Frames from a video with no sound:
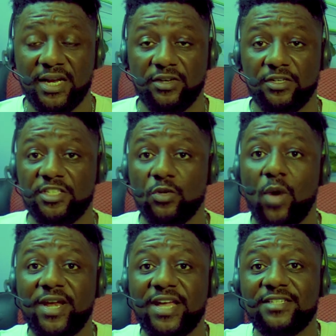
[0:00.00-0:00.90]
Now, the reason
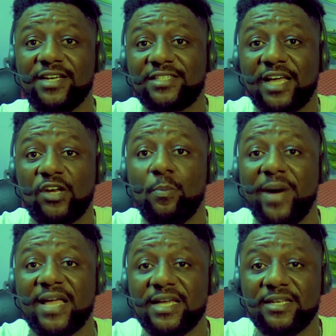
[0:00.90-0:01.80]
why Nigerians cannot
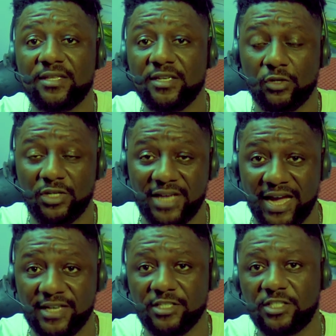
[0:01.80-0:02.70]
buy anything
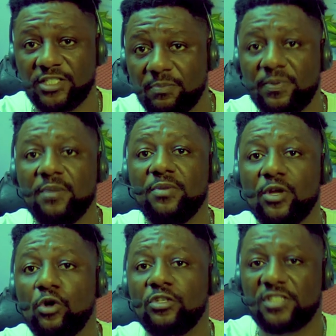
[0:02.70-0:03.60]
online is simply
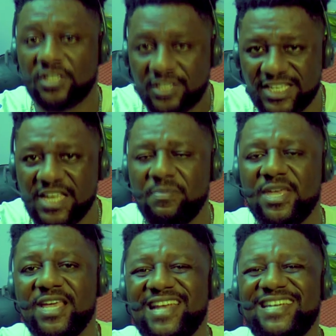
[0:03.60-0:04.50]
because the
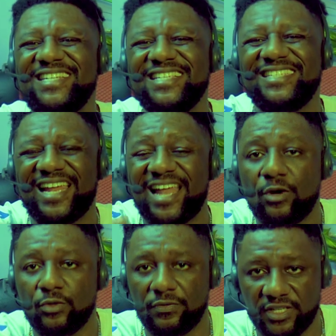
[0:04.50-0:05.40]
CBN
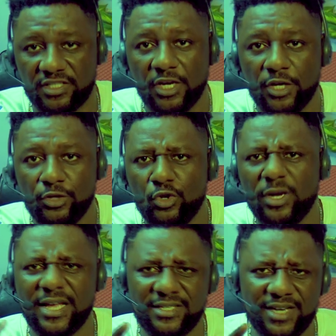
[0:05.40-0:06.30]
disallowed of it. You know,
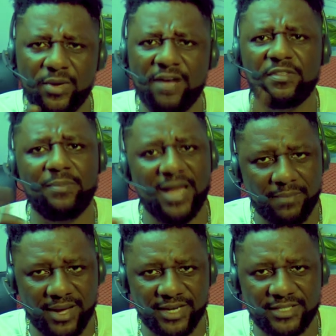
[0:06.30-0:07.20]
in Nigeria, we have the black
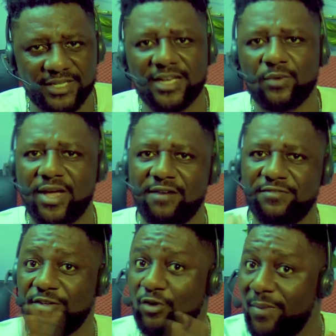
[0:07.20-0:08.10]
market and then we have
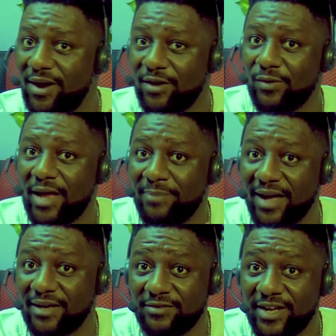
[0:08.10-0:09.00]
the normal regular
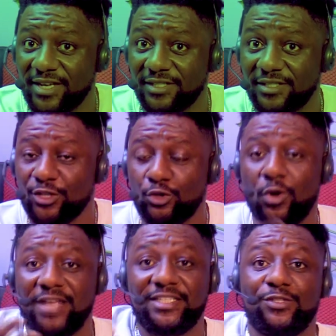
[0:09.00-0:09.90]
bank rate. So
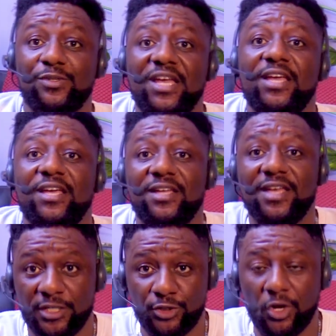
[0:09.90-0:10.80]
as of today,
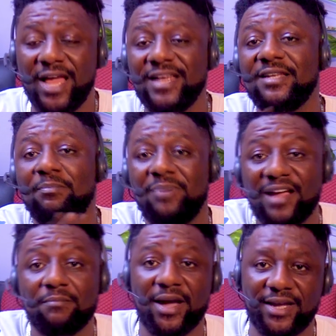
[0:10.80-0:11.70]
a dollar in the
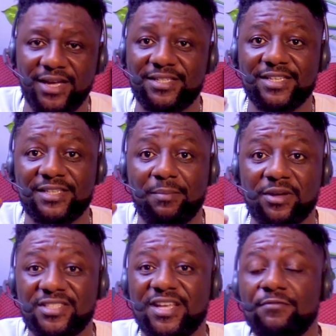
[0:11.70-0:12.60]
black market is
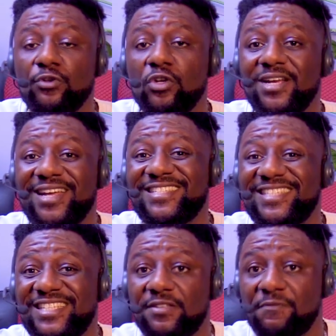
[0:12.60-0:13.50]
about
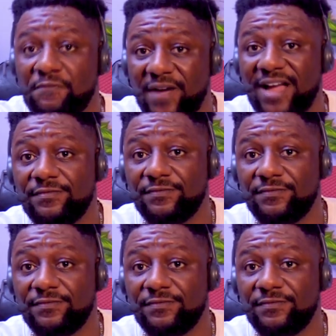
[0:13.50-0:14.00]
765